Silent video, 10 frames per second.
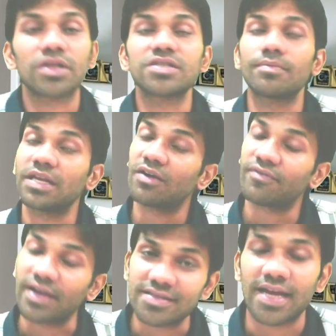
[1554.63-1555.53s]
is the meaning of
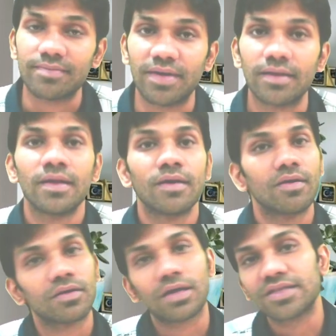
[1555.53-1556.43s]
consignment?
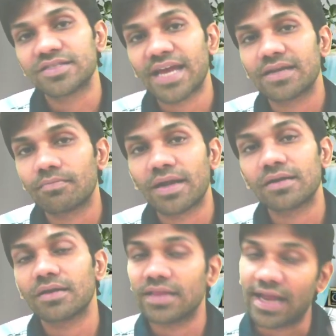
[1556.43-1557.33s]
Consignment,
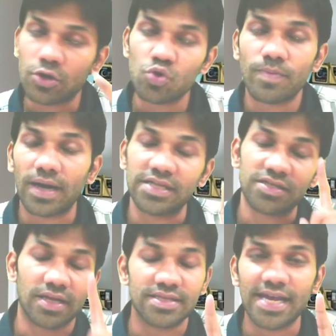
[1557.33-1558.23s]
there are two parties,
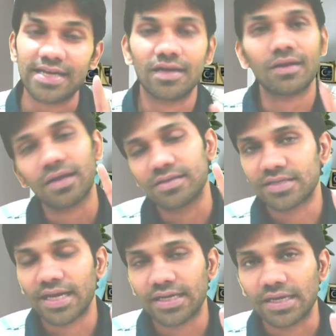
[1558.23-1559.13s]
consigner,
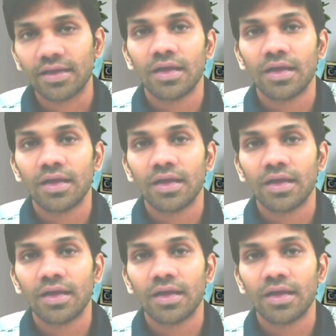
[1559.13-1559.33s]
consignee.